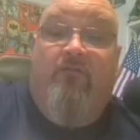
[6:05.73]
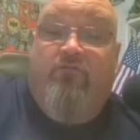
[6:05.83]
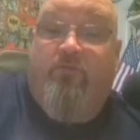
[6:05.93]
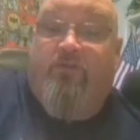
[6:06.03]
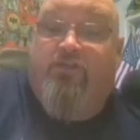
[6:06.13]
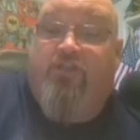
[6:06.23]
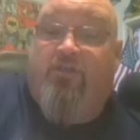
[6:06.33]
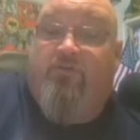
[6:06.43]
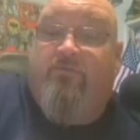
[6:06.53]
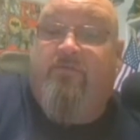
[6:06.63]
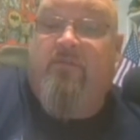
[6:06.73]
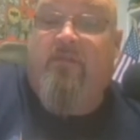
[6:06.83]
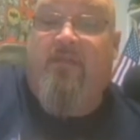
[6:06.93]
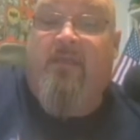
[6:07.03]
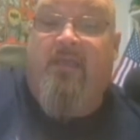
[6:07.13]
of 3D Joes,
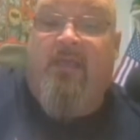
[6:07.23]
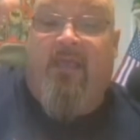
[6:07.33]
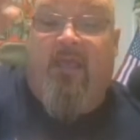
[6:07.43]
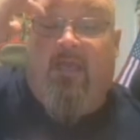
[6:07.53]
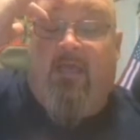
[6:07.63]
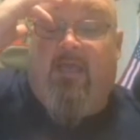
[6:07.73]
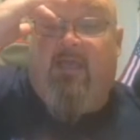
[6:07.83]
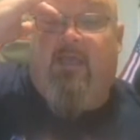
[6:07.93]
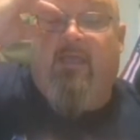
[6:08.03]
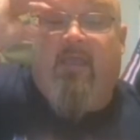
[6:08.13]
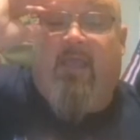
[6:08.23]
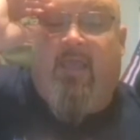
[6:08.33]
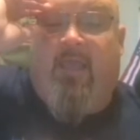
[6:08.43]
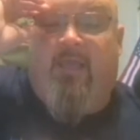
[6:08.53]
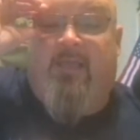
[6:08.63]

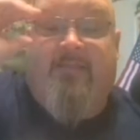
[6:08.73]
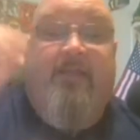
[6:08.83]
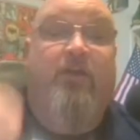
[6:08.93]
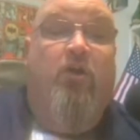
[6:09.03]
and he has not